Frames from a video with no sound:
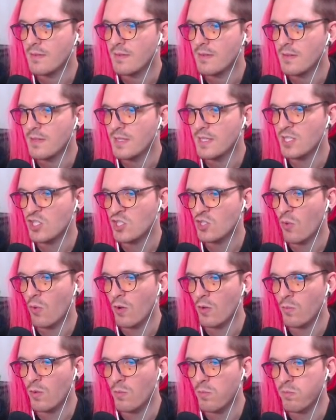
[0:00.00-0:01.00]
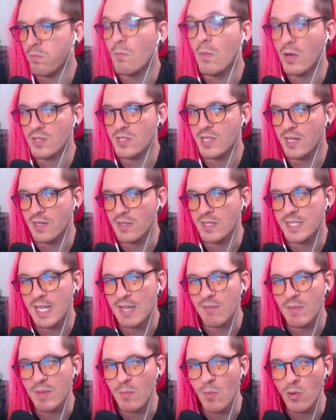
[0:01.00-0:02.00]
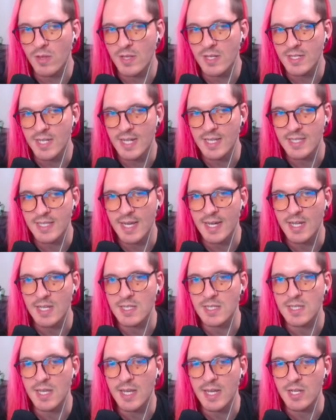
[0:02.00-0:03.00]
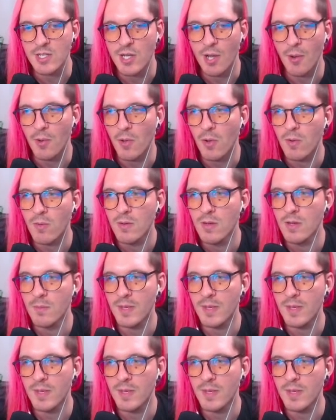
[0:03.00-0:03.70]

this sword will most likely save me more than 10 seconds in total,